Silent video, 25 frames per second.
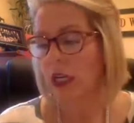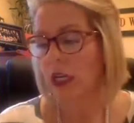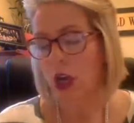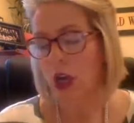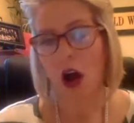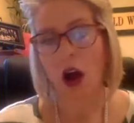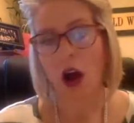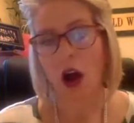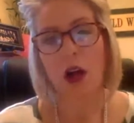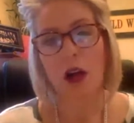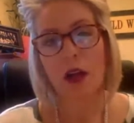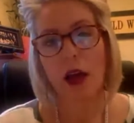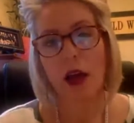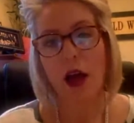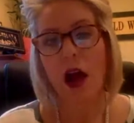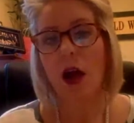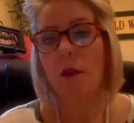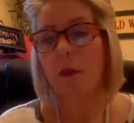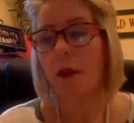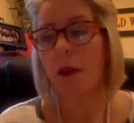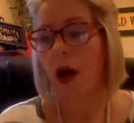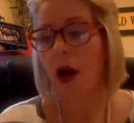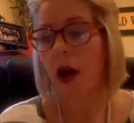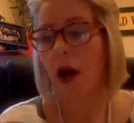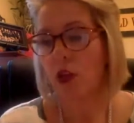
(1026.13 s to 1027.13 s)
going to talk
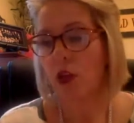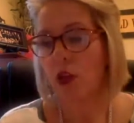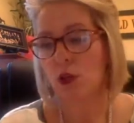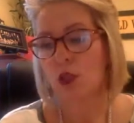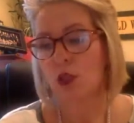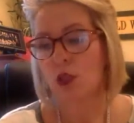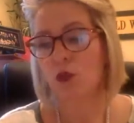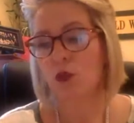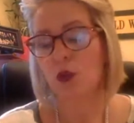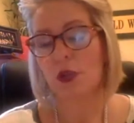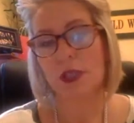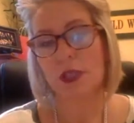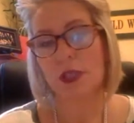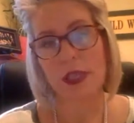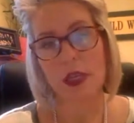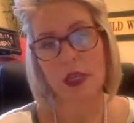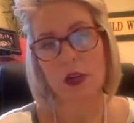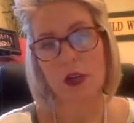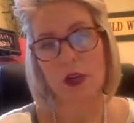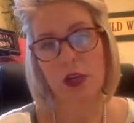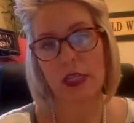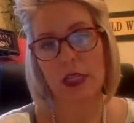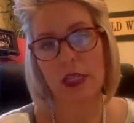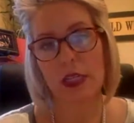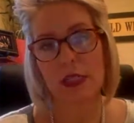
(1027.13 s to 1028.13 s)
about those 4
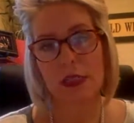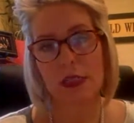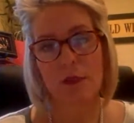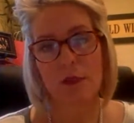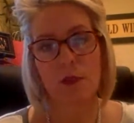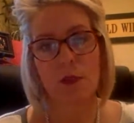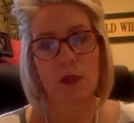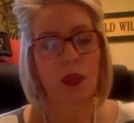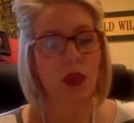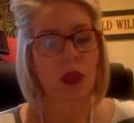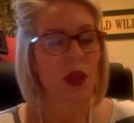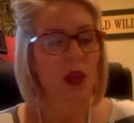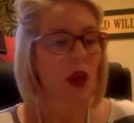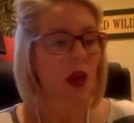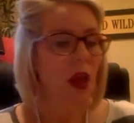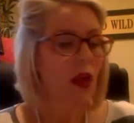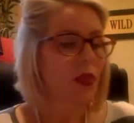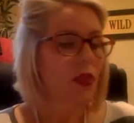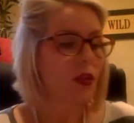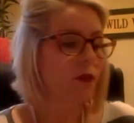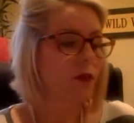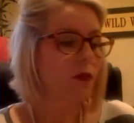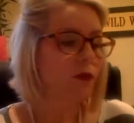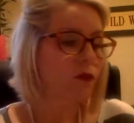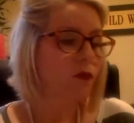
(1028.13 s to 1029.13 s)
secrets.
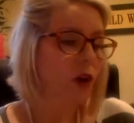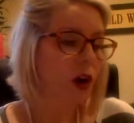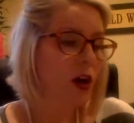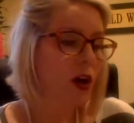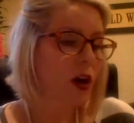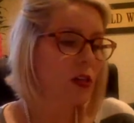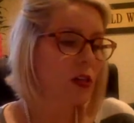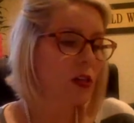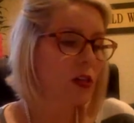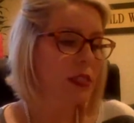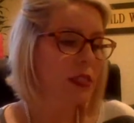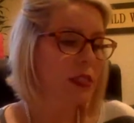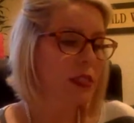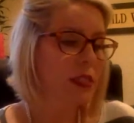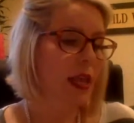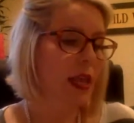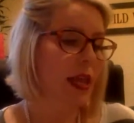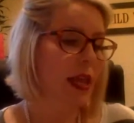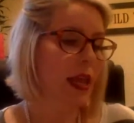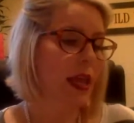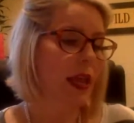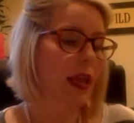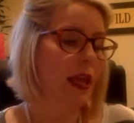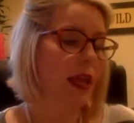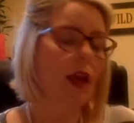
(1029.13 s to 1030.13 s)
The first
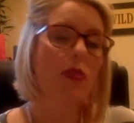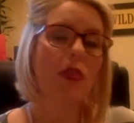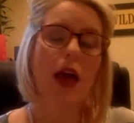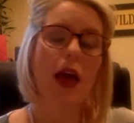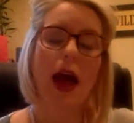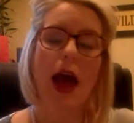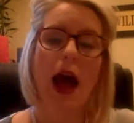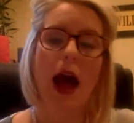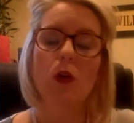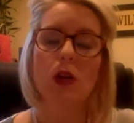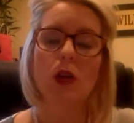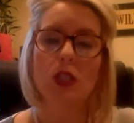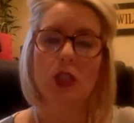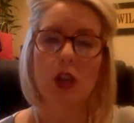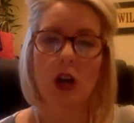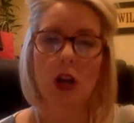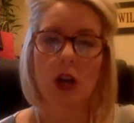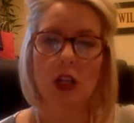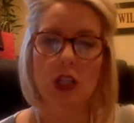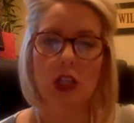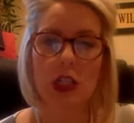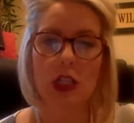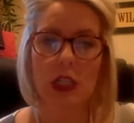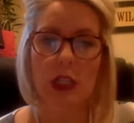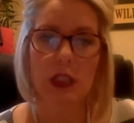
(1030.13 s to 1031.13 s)
thing that I
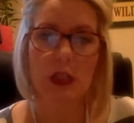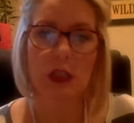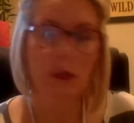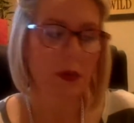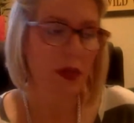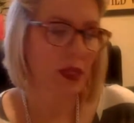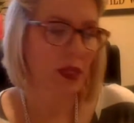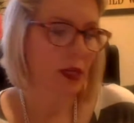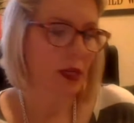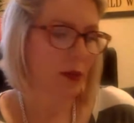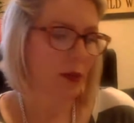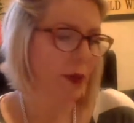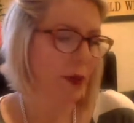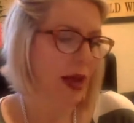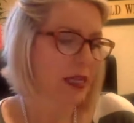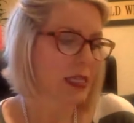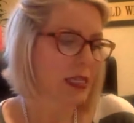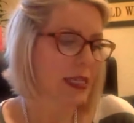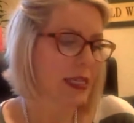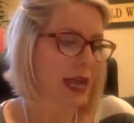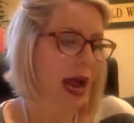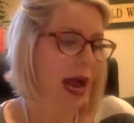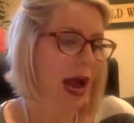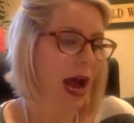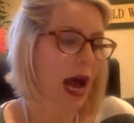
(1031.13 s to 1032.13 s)
want to talk to you a little bit
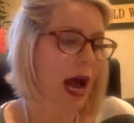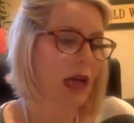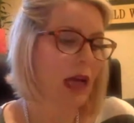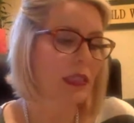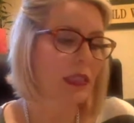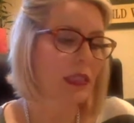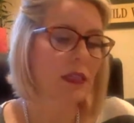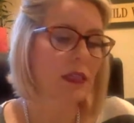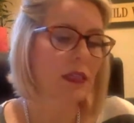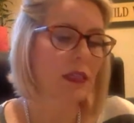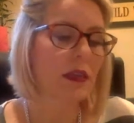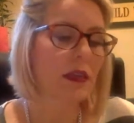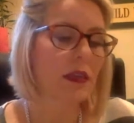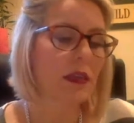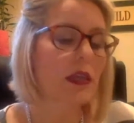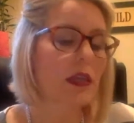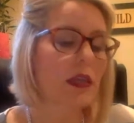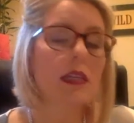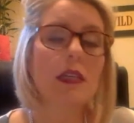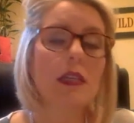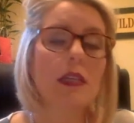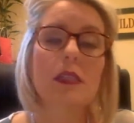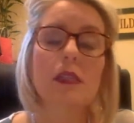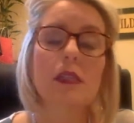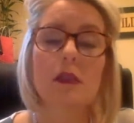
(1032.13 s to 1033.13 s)
about tonight
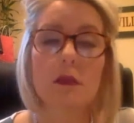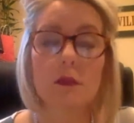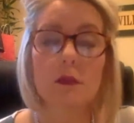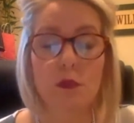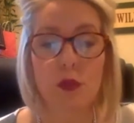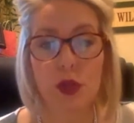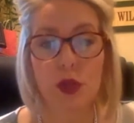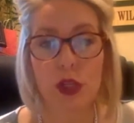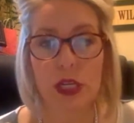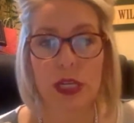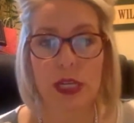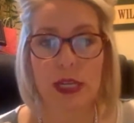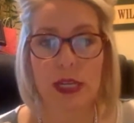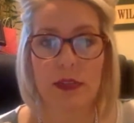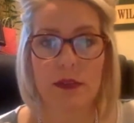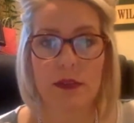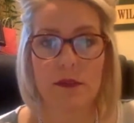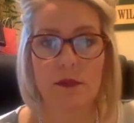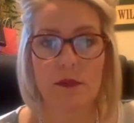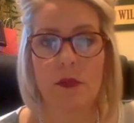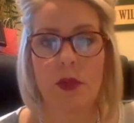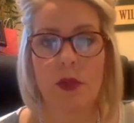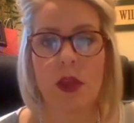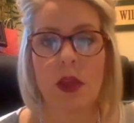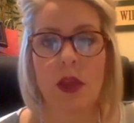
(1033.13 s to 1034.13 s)
is booking.
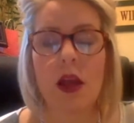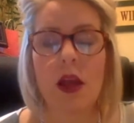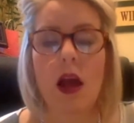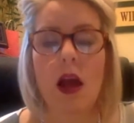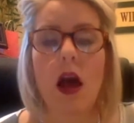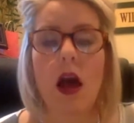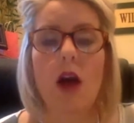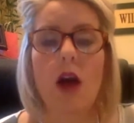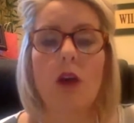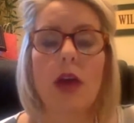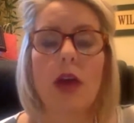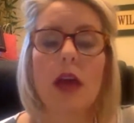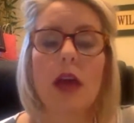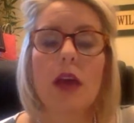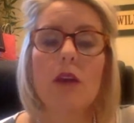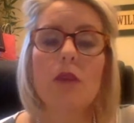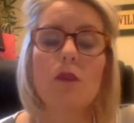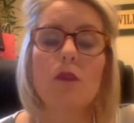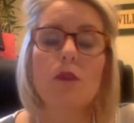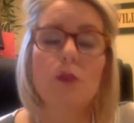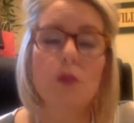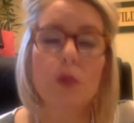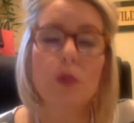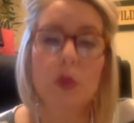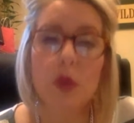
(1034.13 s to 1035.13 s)
Okay,
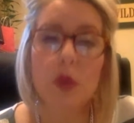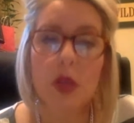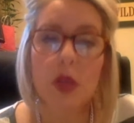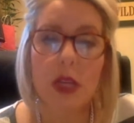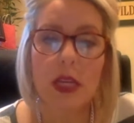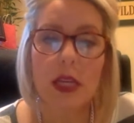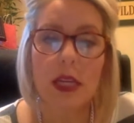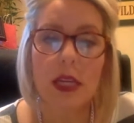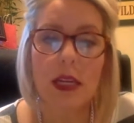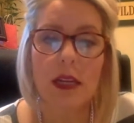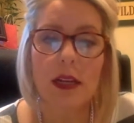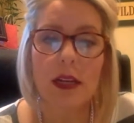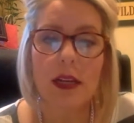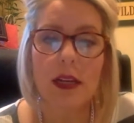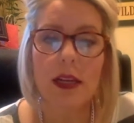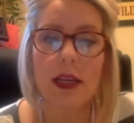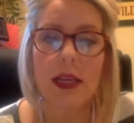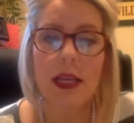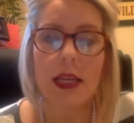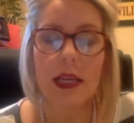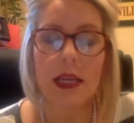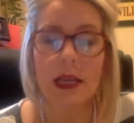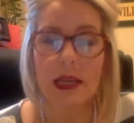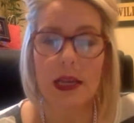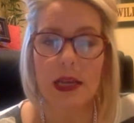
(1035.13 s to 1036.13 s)
booking
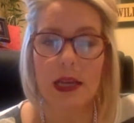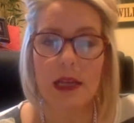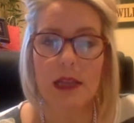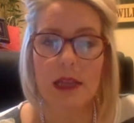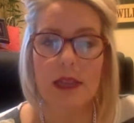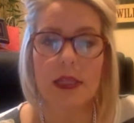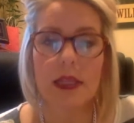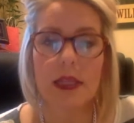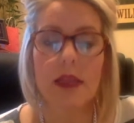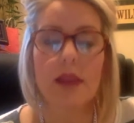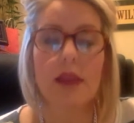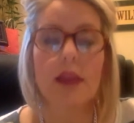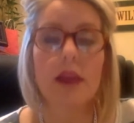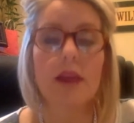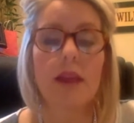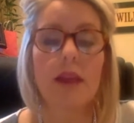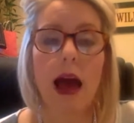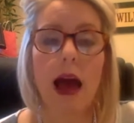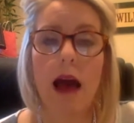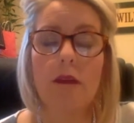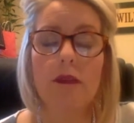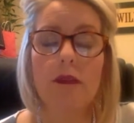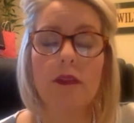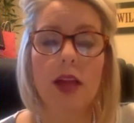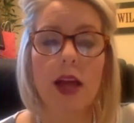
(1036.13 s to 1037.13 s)
is the
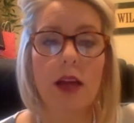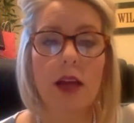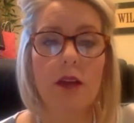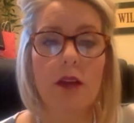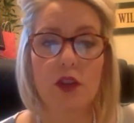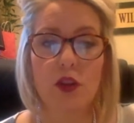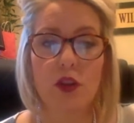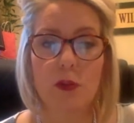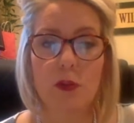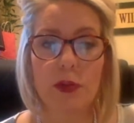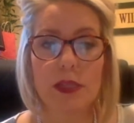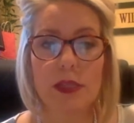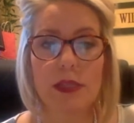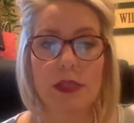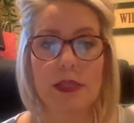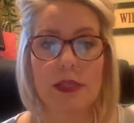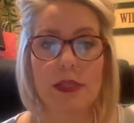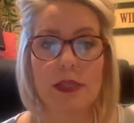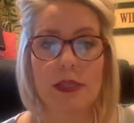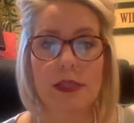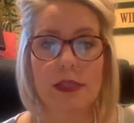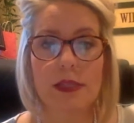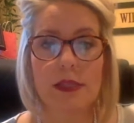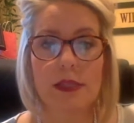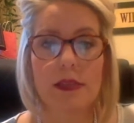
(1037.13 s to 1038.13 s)
lifeline of your
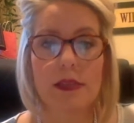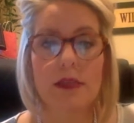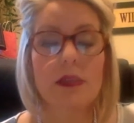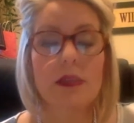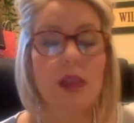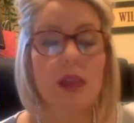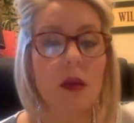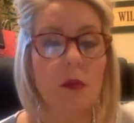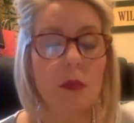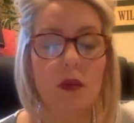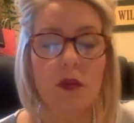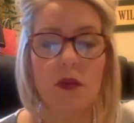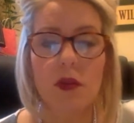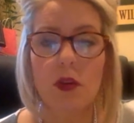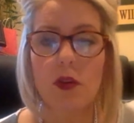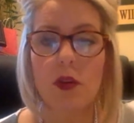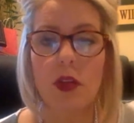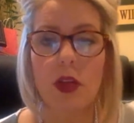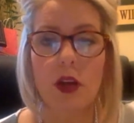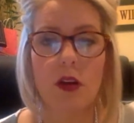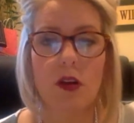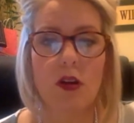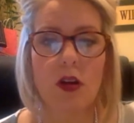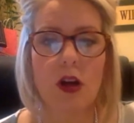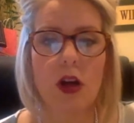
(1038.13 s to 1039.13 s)
business. Some of you
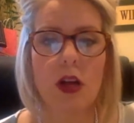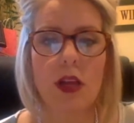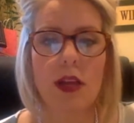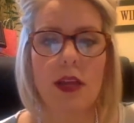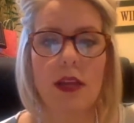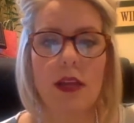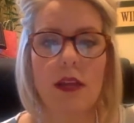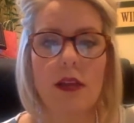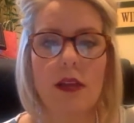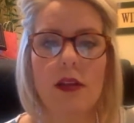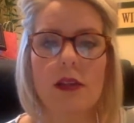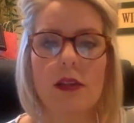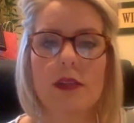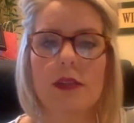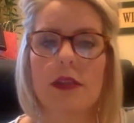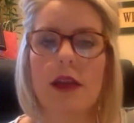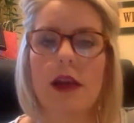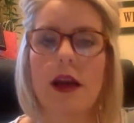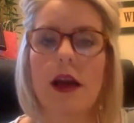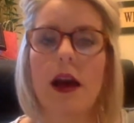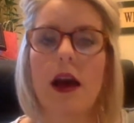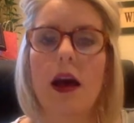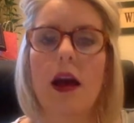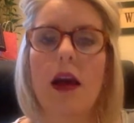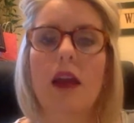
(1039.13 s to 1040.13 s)
that are on here is
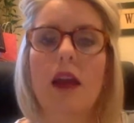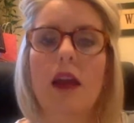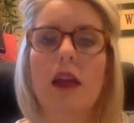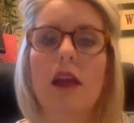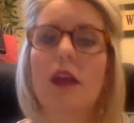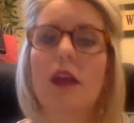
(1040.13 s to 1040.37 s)
like,